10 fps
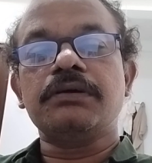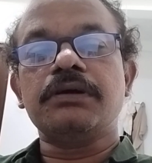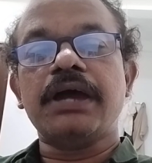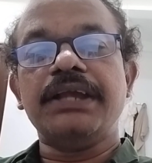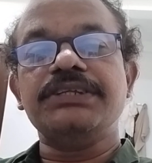
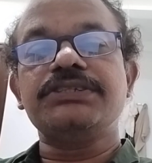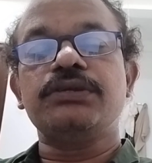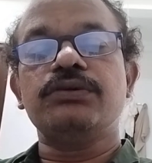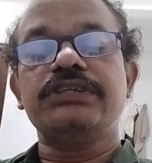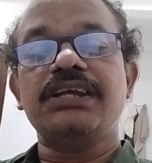hence
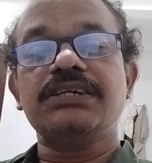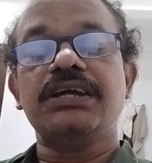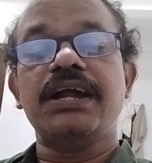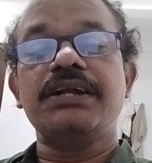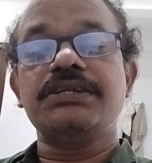there is a
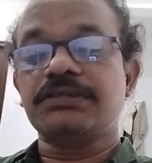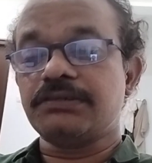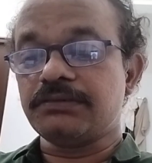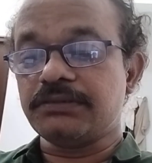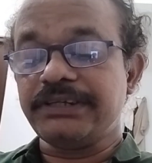great
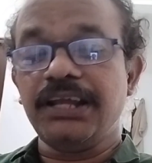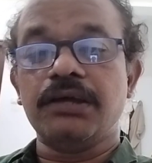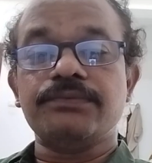deal